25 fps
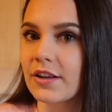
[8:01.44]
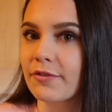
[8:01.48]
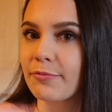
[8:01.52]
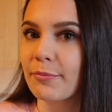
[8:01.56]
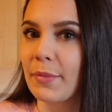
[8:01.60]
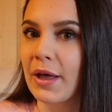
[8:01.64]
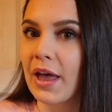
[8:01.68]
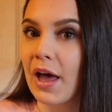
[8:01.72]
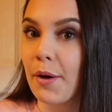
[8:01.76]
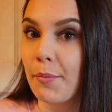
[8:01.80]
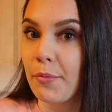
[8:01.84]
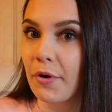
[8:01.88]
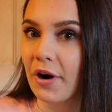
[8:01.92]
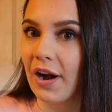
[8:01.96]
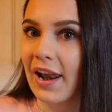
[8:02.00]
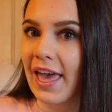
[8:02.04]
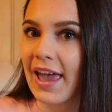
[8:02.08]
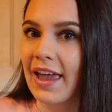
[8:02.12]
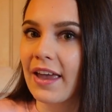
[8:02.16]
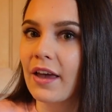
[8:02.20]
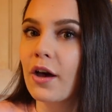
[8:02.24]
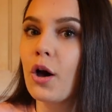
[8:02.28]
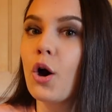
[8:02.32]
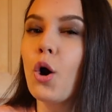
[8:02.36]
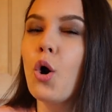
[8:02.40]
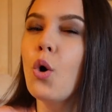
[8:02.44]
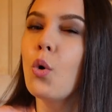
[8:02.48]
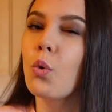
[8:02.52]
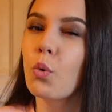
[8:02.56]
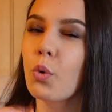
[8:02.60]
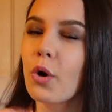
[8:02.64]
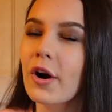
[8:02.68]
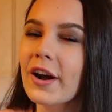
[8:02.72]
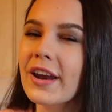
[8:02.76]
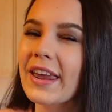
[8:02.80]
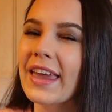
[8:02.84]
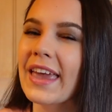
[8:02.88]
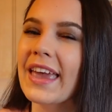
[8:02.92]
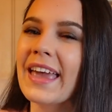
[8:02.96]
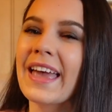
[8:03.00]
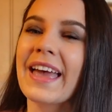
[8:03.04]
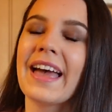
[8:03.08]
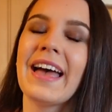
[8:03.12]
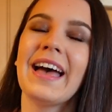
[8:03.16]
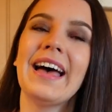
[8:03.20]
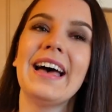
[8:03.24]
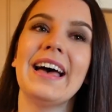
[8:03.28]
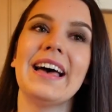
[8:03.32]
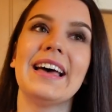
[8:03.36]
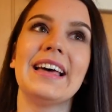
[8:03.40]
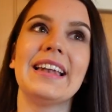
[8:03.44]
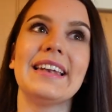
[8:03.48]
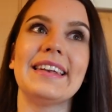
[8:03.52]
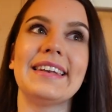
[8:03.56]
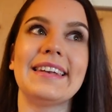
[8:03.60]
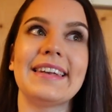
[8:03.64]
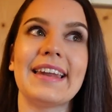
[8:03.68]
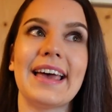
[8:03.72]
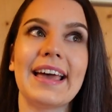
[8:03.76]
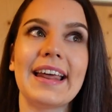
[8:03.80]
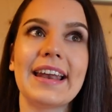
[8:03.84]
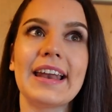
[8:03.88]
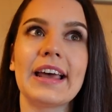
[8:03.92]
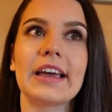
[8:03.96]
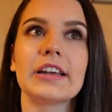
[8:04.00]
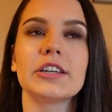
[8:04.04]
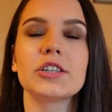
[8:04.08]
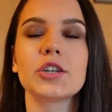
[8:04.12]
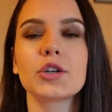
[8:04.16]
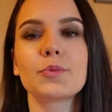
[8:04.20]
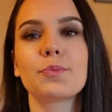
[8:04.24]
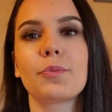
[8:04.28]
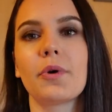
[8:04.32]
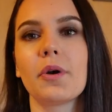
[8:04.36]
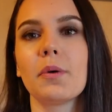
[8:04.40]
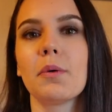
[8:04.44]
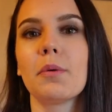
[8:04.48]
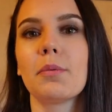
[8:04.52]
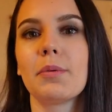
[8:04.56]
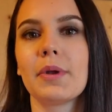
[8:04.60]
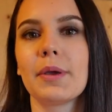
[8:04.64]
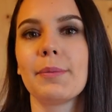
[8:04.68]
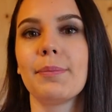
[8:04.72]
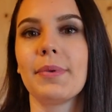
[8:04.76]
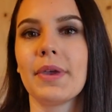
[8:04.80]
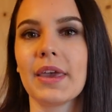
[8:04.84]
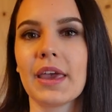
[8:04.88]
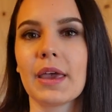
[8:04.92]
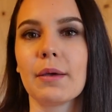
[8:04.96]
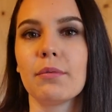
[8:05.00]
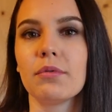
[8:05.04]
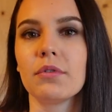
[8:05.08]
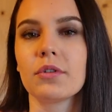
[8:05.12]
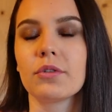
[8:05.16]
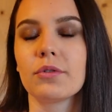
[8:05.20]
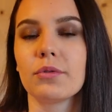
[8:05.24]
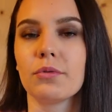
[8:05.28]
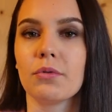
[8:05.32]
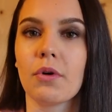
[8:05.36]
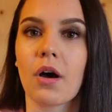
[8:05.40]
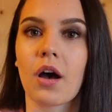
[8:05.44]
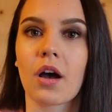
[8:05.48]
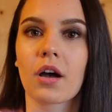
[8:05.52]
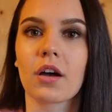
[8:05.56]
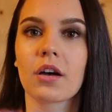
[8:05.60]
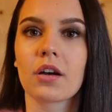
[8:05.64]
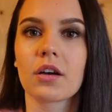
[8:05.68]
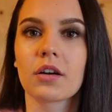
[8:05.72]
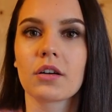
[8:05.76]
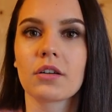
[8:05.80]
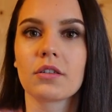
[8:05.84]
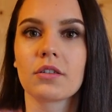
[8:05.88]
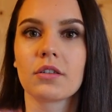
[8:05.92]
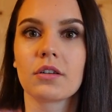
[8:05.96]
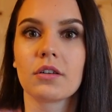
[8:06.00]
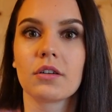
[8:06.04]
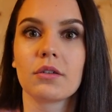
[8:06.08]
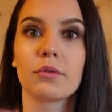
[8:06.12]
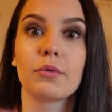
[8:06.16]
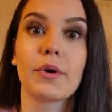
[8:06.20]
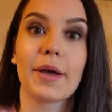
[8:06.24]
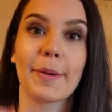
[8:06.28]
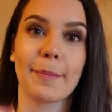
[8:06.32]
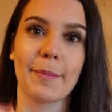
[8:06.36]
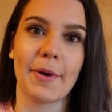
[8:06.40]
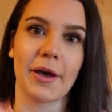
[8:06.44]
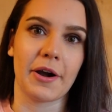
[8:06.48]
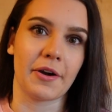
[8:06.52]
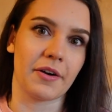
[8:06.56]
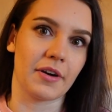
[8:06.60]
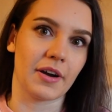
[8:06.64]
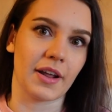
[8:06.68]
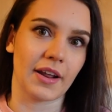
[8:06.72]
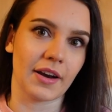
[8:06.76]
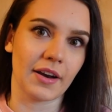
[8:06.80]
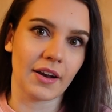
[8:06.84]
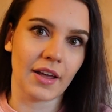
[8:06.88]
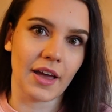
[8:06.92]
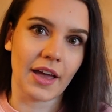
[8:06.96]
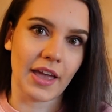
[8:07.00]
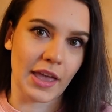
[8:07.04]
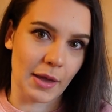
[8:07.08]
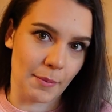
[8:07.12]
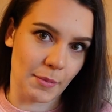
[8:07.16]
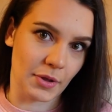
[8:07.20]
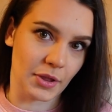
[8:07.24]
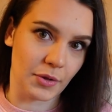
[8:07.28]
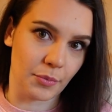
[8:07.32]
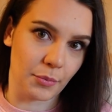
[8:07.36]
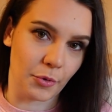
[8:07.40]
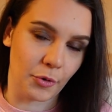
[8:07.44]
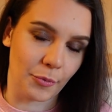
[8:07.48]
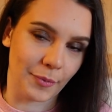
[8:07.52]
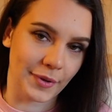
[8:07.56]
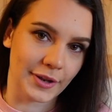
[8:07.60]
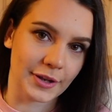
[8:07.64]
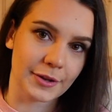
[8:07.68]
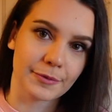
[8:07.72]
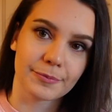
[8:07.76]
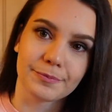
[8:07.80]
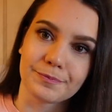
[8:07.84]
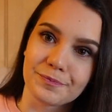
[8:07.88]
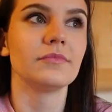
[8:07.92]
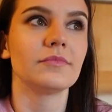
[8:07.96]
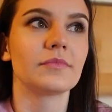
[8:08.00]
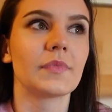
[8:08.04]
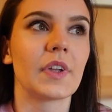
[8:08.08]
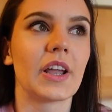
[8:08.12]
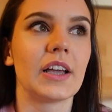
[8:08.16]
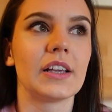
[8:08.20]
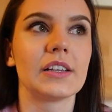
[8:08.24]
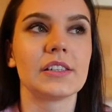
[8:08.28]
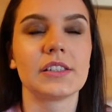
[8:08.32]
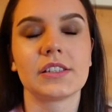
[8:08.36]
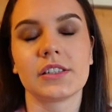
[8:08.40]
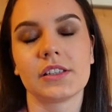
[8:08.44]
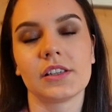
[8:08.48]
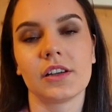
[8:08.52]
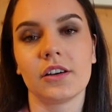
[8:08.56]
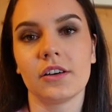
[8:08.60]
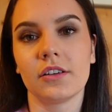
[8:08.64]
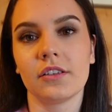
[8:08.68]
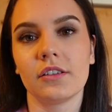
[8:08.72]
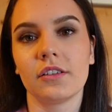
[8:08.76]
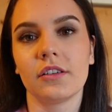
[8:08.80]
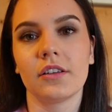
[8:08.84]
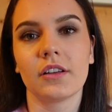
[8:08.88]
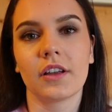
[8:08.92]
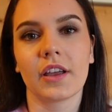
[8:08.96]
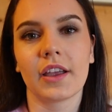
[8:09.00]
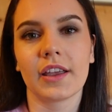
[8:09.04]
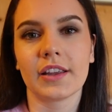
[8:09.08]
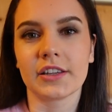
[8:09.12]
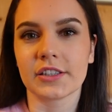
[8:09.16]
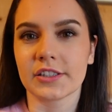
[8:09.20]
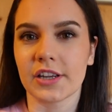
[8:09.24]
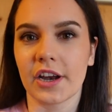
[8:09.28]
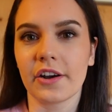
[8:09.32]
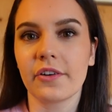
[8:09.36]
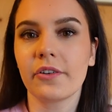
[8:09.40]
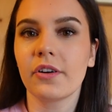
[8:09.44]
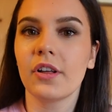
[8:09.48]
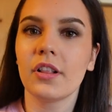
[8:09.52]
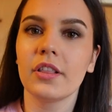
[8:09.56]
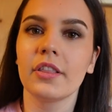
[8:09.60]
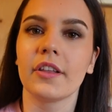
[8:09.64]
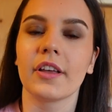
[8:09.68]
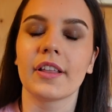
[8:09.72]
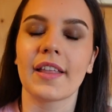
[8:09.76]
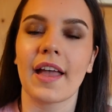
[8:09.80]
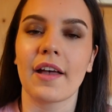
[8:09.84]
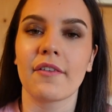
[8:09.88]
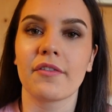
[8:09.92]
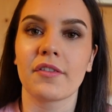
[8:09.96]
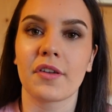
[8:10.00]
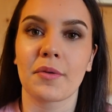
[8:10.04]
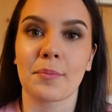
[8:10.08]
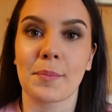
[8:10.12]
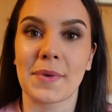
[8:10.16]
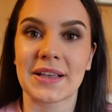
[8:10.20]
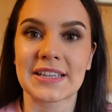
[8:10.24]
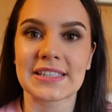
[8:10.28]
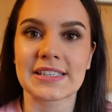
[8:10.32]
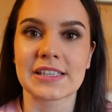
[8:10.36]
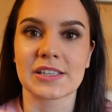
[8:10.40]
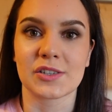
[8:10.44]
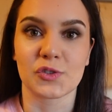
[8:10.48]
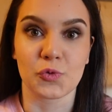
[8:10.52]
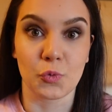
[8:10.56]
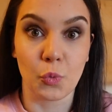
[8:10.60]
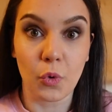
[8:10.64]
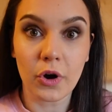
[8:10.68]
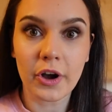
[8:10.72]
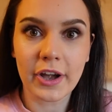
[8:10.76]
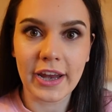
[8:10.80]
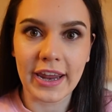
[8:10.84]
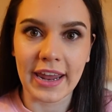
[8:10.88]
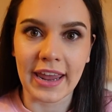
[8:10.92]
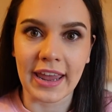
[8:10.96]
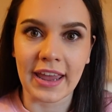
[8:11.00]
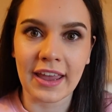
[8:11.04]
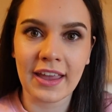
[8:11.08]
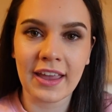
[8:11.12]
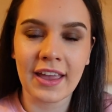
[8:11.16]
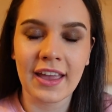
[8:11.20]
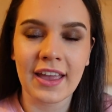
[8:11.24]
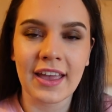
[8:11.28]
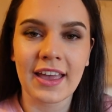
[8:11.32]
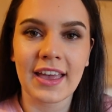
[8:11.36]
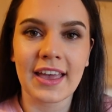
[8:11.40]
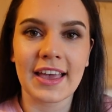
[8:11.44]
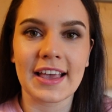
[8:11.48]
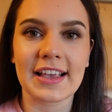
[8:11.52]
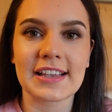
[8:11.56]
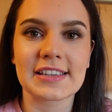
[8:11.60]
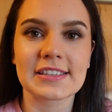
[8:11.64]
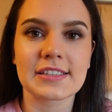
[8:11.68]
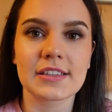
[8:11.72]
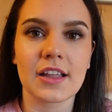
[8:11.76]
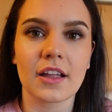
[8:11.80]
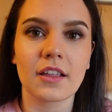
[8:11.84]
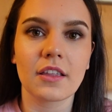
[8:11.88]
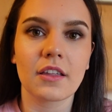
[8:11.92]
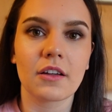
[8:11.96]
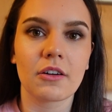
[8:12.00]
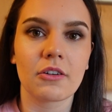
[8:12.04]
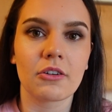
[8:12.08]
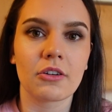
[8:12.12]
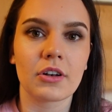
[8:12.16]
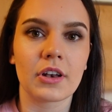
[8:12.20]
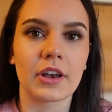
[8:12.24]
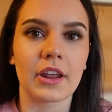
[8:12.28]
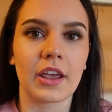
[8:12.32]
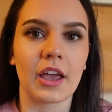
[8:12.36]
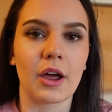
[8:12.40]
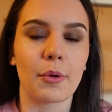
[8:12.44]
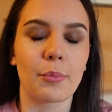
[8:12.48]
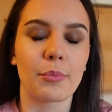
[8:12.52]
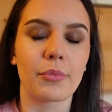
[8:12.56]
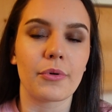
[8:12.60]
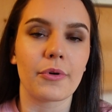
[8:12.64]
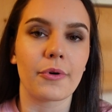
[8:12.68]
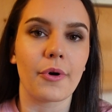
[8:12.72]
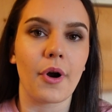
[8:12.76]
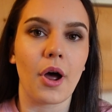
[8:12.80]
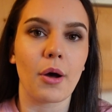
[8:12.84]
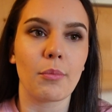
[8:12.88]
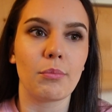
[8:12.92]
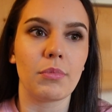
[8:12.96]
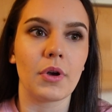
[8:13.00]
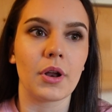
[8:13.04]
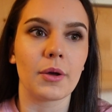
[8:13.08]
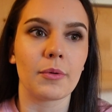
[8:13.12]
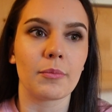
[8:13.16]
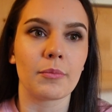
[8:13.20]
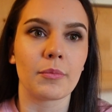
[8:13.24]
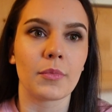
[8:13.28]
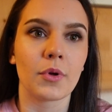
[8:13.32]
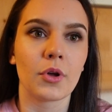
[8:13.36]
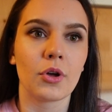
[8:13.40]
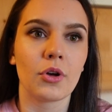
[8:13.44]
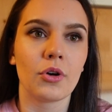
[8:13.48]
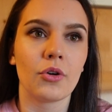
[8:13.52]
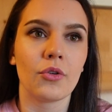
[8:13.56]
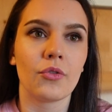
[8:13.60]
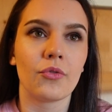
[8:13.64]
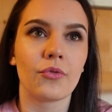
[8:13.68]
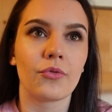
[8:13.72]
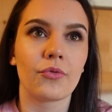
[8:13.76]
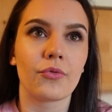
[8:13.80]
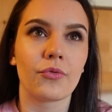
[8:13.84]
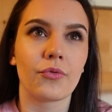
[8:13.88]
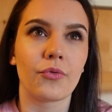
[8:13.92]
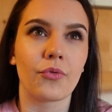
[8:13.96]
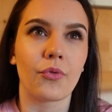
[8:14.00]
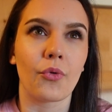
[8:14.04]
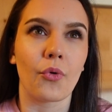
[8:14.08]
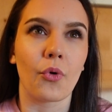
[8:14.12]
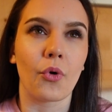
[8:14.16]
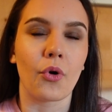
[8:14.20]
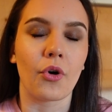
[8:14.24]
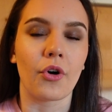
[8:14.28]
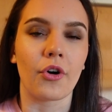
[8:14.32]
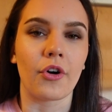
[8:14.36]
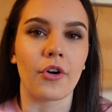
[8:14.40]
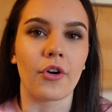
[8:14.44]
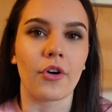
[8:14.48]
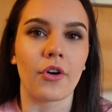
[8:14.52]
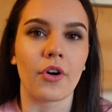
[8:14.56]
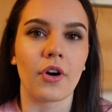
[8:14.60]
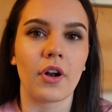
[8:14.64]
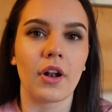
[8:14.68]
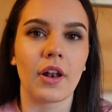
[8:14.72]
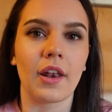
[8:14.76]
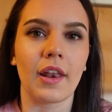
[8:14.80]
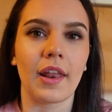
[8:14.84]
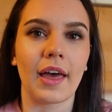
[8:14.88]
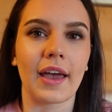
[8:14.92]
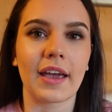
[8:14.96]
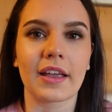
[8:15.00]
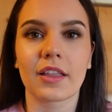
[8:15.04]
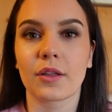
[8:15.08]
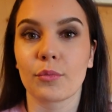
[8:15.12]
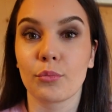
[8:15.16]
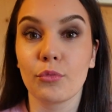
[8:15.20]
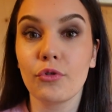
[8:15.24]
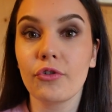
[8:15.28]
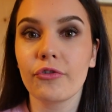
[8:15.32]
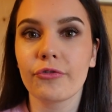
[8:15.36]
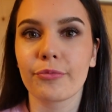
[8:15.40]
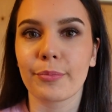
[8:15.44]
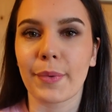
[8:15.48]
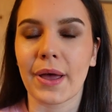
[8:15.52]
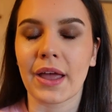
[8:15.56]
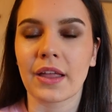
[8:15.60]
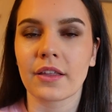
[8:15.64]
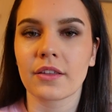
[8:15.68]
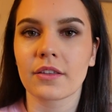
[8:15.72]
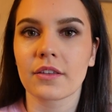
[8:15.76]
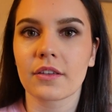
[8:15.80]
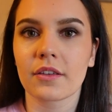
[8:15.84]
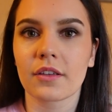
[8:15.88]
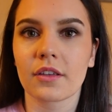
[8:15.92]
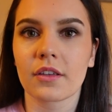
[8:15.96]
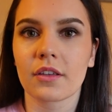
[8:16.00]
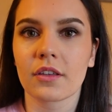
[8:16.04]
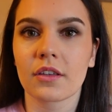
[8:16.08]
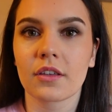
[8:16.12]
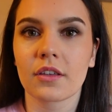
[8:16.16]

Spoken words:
of my upper leg working, then I should probably be able to walk way better than I am at the moment. So in general, not having muscles working is not only a problem for like the movement,